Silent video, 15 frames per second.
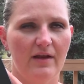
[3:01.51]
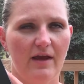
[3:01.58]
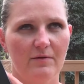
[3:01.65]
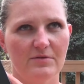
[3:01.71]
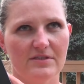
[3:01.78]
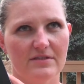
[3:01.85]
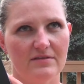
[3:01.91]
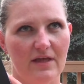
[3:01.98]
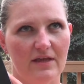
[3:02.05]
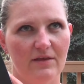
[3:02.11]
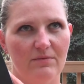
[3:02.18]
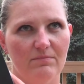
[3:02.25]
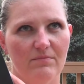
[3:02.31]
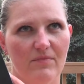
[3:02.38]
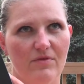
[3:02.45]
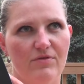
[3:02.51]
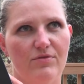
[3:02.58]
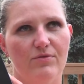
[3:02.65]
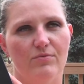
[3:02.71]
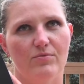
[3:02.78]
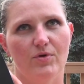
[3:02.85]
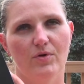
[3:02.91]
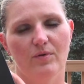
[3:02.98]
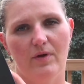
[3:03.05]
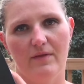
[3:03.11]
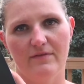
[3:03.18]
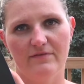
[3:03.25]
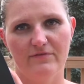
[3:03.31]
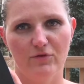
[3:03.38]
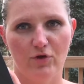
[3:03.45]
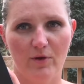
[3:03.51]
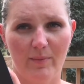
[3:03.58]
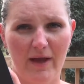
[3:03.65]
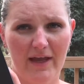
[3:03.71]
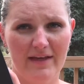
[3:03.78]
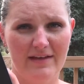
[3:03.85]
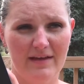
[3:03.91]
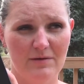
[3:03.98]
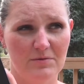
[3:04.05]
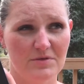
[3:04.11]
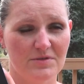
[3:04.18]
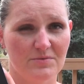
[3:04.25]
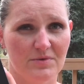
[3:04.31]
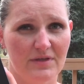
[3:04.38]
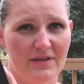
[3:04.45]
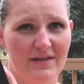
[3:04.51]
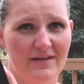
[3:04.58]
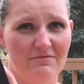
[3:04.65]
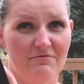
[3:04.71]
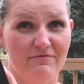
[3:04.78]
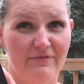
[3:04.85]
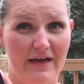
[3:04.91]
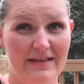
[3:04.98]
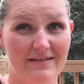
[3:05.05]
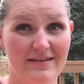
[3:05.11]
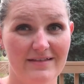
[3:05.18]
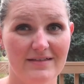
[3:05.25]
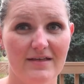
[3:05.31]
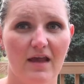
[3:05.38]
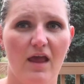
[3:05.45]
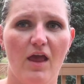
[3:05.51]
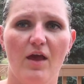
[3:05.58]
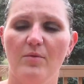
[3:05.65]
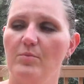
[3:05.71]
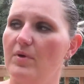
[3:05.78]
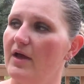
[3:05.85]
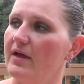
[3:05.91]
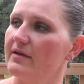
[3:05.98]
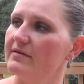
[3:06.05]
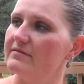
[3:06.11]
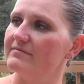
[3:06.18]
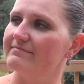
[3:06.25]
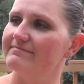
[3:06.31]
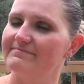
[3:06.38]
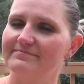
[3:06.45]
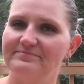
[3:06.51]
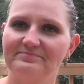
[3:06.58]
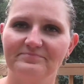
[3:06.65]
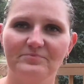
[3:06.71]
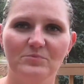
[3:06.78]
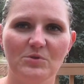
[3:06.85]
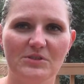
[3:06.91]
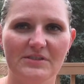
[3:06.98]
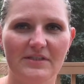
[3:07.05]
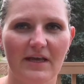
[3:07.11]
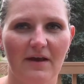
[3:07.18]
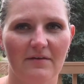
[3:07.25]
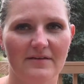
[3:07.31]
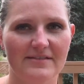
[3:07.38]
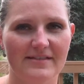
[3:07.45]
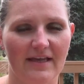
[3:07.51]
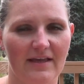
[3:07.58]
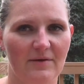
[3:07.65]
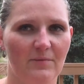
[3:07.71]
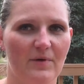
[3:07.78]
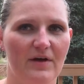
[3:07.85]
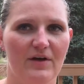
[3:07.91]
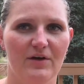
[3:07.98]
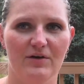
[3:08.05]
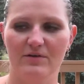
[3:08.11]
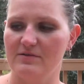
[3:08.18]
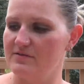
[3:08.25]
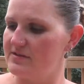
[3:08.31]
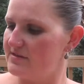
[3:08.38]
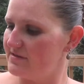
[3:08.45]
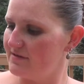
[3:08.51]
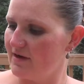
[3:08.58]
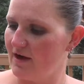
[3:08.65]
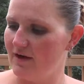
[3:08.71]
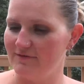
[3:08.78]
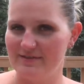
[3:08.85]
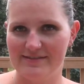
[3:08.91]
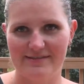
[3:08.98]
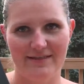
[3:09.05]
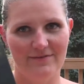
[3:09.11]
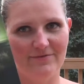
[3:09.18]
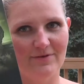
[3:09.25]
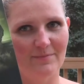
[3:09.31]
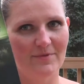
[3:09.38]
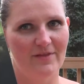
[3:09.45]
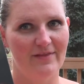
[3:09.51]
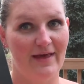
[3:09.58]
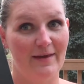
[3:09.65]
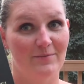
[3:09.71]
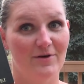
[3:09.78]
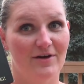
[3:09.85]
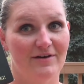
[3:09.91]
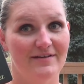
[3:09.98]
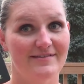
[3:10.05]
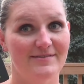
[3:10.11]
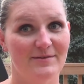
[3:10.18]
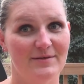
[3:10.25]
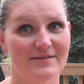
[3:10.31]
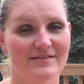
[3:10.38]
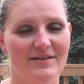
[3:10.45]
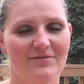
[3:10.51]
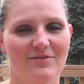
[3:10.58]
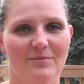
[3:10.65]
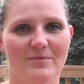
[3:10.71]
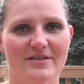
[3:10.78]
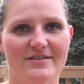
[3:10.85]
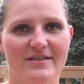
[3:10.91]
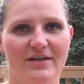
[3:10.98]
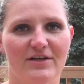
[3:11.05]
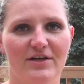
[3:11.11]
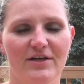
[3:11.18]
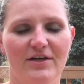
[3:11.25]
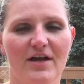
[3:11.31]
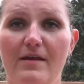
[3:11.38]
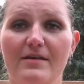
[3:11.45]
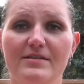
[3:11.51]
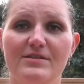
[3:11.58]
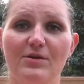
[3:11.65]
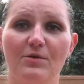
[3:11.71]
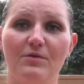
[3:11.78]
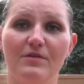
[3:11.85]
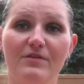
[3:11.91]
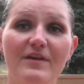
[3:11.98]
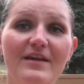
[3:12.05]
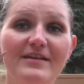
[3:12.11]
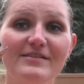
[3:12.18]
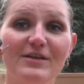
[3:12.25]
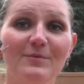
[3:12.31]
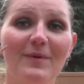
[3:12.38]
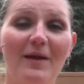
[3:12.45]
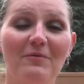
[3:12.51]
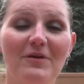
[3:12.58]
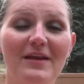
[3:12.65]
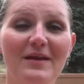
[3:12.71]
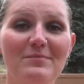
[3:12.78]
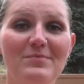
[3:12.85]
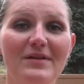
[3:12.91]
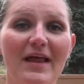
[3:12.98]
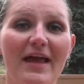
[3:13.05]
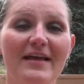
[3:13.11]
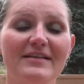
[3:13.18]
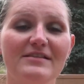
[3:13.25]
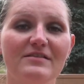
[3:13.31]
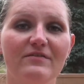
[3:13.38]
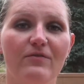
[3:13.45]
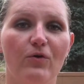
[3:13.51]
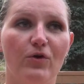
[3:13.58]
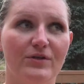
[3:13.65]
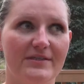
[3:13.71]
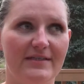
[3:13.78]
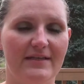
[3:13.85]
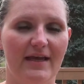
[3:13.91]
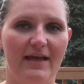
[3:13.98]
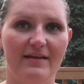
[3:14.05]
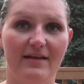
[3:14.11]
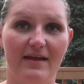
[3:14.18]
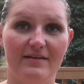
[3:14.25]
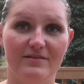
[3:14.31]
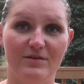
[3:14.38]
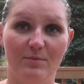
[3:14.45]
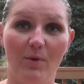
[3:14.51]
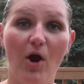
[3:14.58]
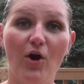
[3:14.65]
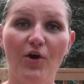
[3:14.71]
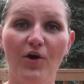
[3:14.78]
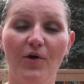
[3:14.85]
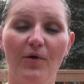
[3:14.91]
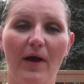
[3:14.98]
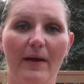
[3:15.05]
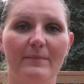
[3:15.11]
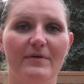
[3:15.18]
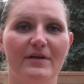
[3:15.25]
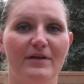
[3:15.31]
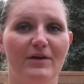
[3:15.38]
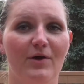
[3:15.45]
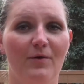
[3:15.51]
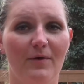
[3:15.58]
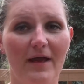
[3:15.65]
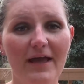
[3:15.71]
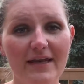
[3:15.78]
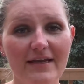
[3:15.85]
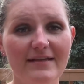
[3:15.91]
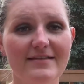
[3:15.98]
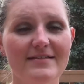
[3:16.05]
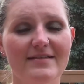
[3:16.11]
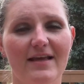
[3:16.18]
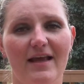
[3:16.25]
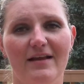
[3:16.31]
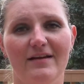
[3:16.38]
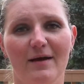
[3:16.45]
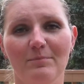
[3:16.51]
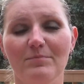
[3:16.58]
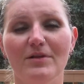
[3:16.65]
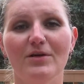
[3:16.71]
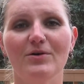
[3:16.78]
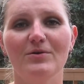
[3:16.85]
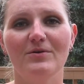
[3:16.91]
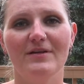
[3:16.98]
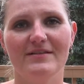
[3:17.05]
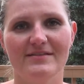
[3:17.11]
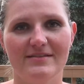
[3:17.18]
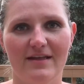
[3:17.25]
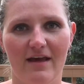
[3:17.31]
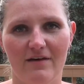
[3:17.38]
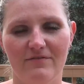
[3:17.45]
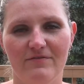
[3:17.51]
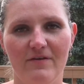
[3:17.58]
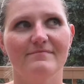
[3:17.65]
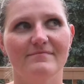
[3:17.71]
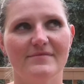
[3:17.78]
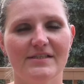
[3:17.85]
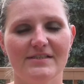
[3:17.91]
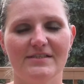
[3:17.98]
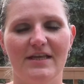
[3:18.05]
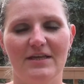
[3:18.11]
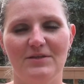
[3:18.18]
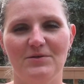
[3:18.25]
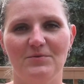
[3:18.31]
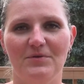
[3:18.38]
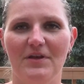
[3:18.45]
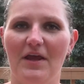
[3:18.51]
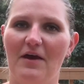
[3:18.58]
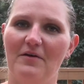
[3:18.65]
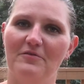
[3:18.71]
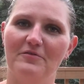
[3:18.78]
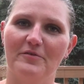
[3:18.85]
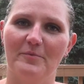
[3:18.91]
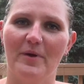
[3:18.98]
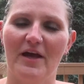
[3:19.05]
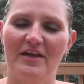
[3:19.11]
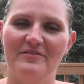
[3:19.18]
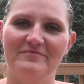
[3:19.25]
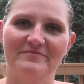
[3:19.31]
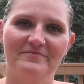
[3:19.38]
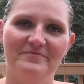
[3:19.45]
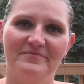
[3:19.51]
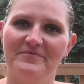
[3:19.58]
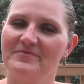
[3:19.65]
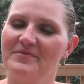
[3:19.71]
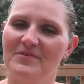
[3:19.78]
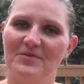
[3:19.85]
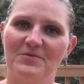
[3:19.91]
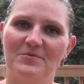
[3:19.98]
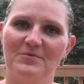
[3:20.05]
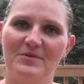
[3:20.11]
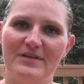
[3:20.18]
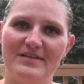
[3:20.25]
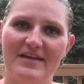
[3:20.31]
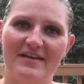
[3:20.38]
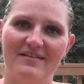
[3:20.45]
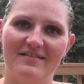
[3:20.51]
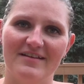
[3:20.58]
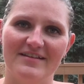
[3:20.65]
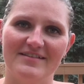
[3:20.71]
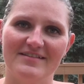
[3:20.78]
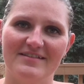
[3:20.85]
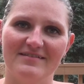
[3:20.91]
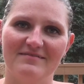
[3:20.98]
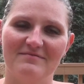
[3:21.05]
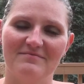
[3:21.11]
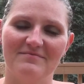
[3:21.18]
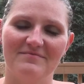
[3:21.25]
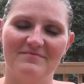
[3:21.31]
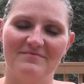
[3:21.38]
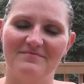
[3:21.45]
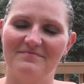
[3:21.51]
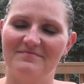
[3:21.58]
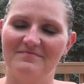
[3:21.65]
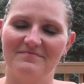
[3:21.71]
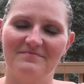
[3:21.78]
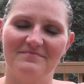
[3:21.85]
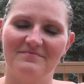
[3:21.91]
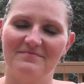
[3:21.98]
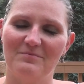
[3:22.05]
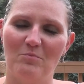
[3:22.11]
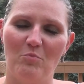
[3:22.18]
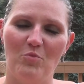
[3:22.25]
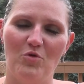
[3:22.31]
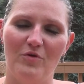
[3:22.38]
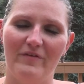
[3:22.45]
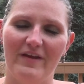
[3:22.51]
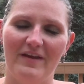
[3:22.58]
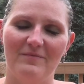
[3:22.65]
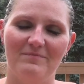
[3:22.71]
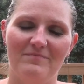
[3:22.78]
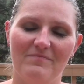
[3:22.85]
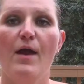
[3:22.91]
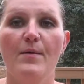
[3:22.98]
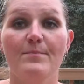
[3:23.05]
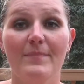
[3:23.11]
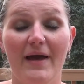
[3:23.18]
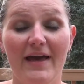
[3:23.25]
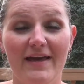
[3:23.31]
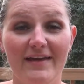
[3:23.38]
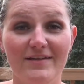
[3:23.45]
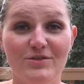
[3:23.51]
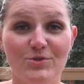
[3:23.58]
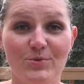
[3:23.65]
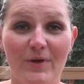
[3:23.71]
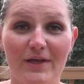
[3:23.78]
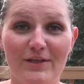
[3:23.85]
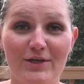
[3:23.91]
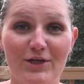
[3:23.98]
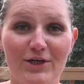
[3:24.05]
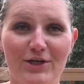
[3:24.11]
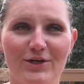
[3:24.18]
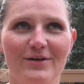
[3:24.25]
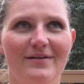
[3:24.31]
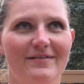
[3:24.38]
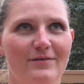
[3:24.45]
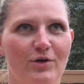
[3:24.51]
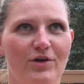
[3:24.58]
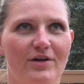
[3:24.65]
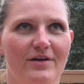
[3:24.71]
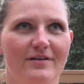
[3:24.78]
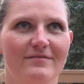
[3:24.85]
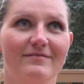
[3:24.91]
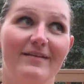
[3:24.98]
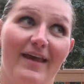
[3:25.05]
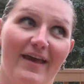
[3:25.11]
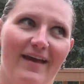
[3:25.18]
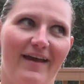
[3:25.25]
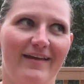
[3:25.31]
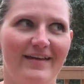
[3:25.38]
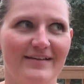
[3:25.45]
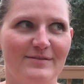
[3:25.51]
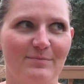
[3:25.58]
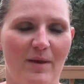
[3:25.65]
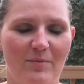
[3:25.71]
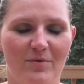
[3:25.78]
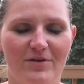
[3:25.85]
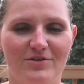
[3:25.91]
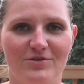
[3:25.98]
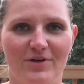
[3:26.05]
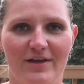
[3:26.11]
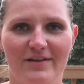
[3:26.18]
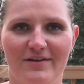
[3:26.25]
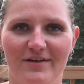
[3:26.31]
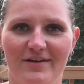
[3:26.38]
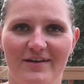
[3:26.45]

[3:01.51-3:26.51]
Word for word: I wasn't like thrown on the floor by it. It was really violent, but We'll see how the second one goes, obviously from the library, as you can see from the sticker. So these are my reading plans for tonight and tomorrow. I'm gonna go edit and upload and stuff. Stay tuned now for my ridiculous movie. My trailer, or yeah, I guess my book trailer